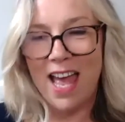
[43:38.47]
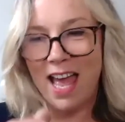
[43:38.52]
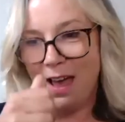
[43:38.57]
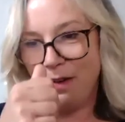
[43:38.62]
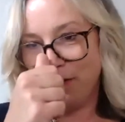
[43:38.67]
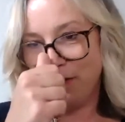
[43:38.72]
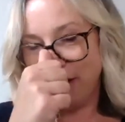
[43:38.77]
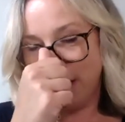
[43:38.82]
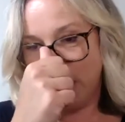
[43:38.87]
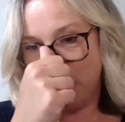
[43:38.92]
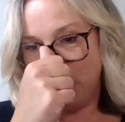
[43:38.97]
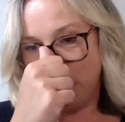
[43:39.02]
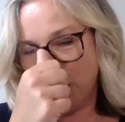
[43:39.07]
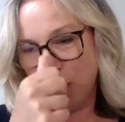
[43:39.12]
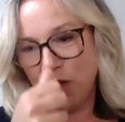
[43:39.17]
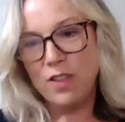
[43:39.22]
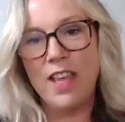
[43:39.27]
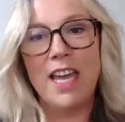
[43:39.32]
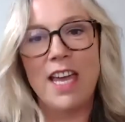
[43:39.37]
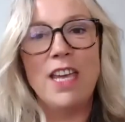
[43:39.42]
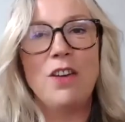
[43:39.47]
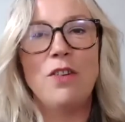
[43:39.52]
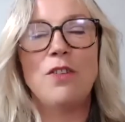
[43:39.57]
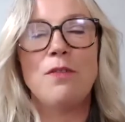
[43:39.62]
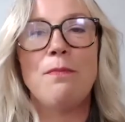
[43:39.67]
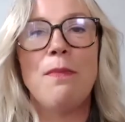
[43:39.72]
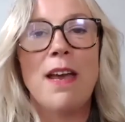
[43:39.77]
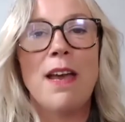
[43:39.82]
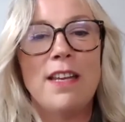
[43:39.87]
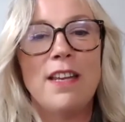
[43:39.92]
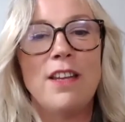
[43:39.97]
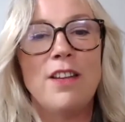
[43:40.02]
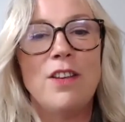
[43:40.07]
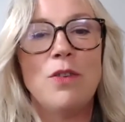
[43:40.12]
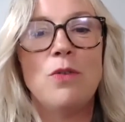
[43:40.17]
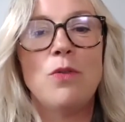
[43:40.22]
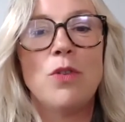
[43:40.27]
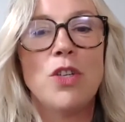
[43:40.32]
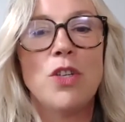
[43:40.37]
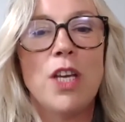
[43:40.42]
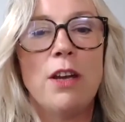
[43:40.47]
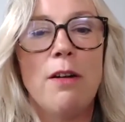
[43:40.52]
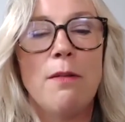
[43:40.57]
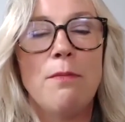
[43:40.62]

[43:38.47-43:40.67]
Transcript: haven't you, which they use made in Yorkshire.